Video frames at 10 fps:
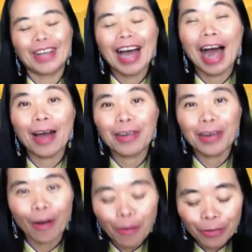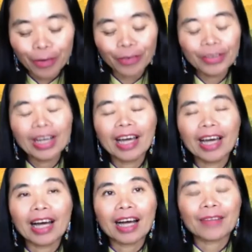a novel,
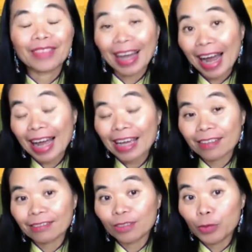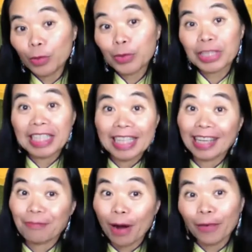that I would sneak
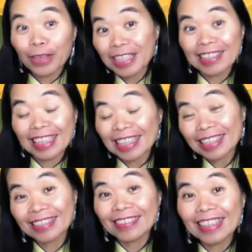poetry into it,